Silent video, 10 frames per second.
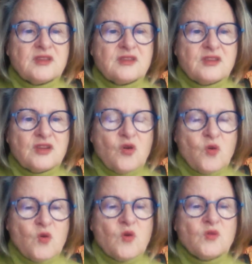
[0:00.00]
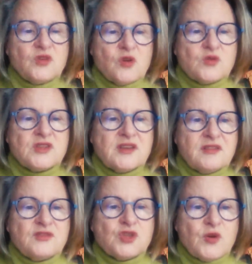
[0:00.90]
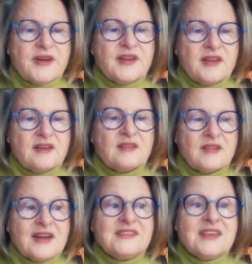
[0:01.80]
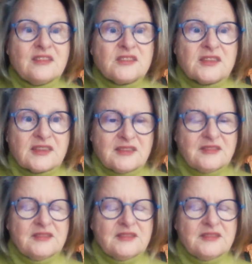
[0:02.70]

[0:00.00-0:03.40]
the whole notion of joining adulting.